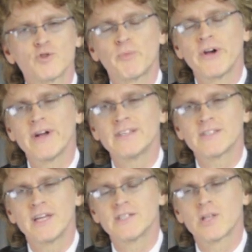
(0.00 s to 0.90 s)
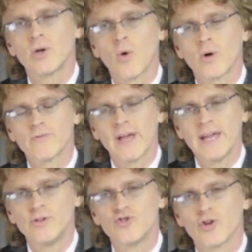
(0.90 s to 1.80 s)
spirits he's the Lord of
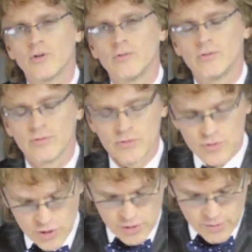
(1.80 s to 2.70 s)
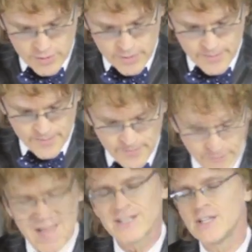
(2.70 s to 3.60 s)
angels
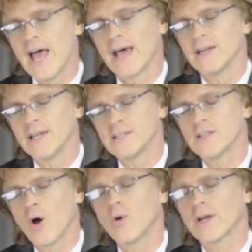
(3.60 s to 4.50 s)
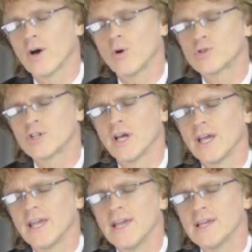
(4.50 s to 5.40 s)
imagine that he's the Holy Ghost
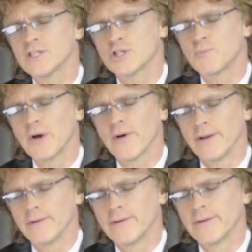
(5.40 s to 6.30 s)
he is a spirit